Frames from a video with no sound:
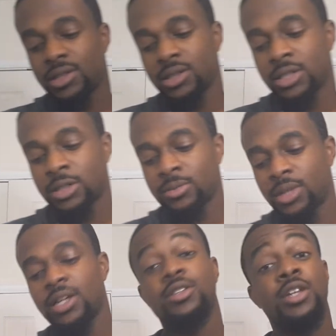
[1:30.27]

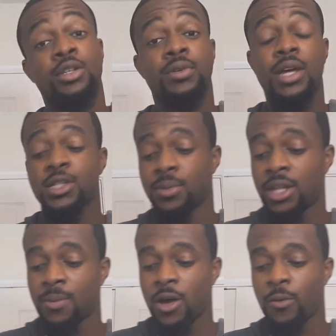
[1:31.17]
Yeah, you get a 3000
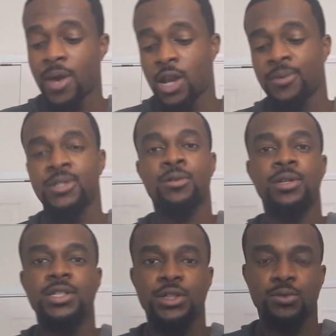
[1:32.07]
milliamp hour battery. So
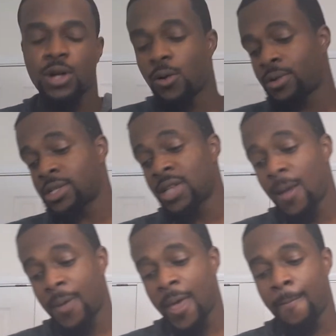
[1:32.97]
this is where I want to
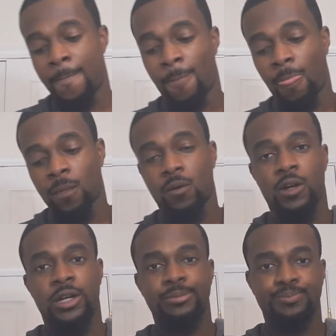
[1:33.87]
stop at.
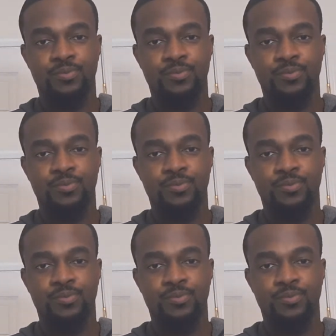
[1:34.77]
Okay.